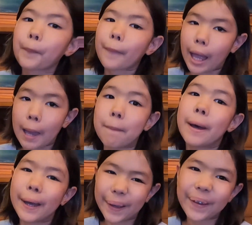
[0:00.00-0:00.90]
I
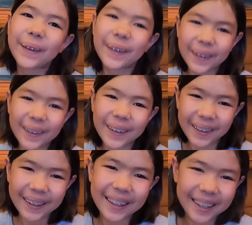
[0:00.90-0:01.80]
bet.
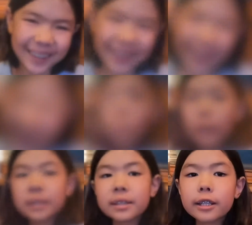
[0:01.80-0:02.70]

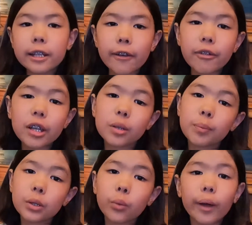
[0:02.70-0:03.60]
What's the difference
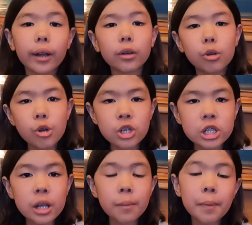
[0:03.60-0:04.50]
between a cruise
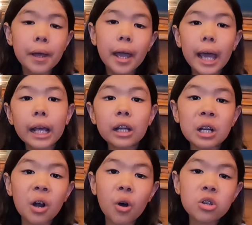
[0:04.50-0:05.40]
ship and
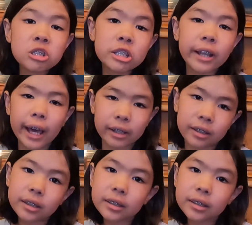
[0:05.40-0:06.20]
an ocean liner?